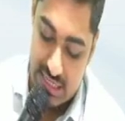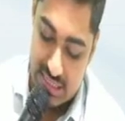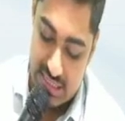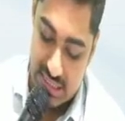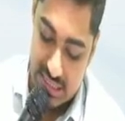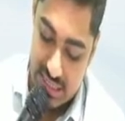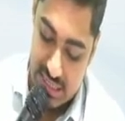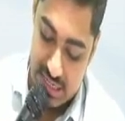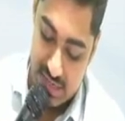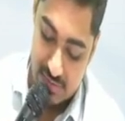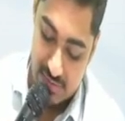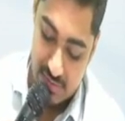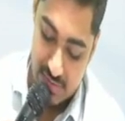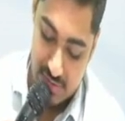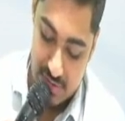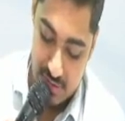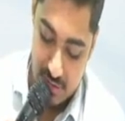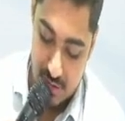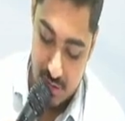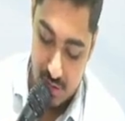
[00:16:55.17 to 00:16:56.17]
it clear,
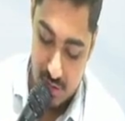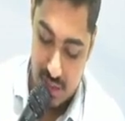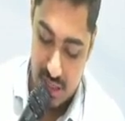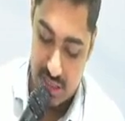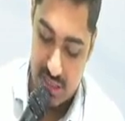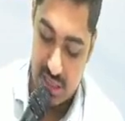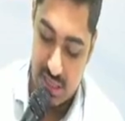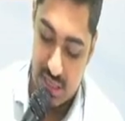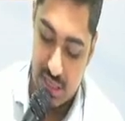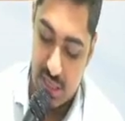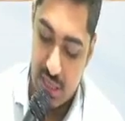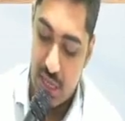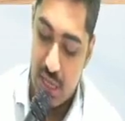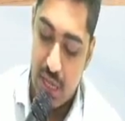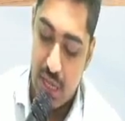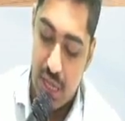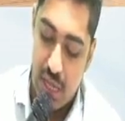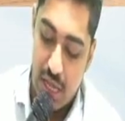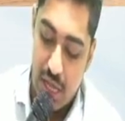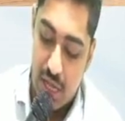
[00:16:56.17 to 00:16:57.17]
everyone? Okay, sir.
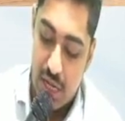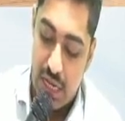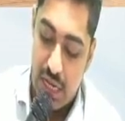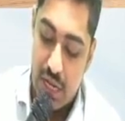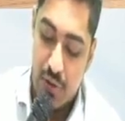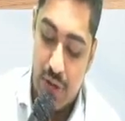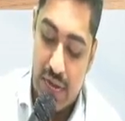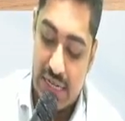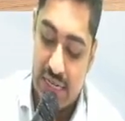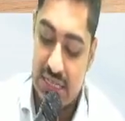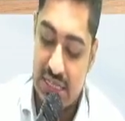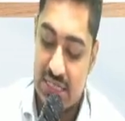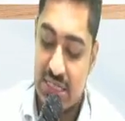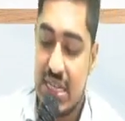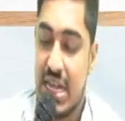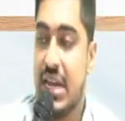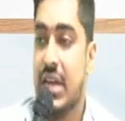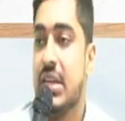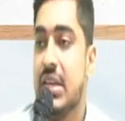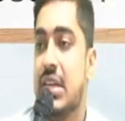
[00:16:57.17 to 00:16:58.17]
Now
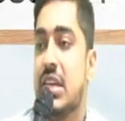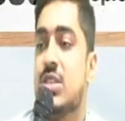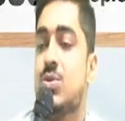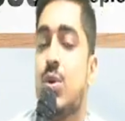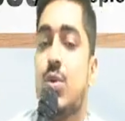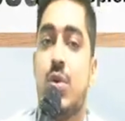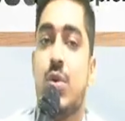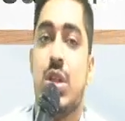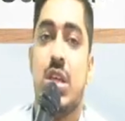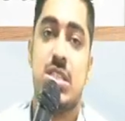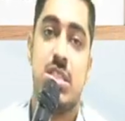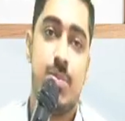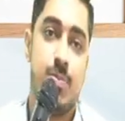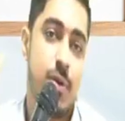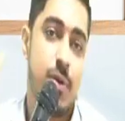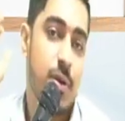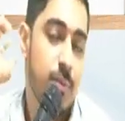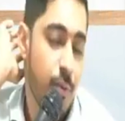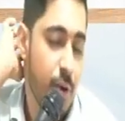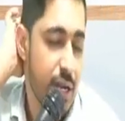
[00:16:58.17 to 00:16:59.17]
understand, yes, one very simple
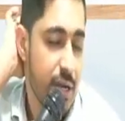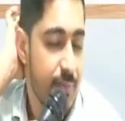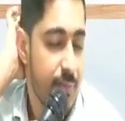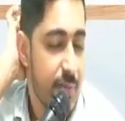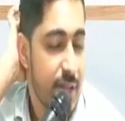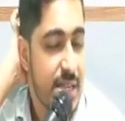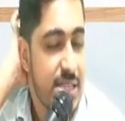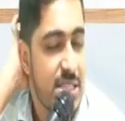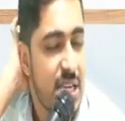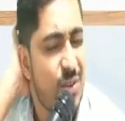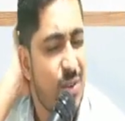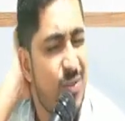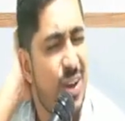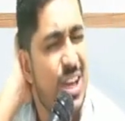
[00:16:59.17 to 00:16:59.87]
point. Sir, why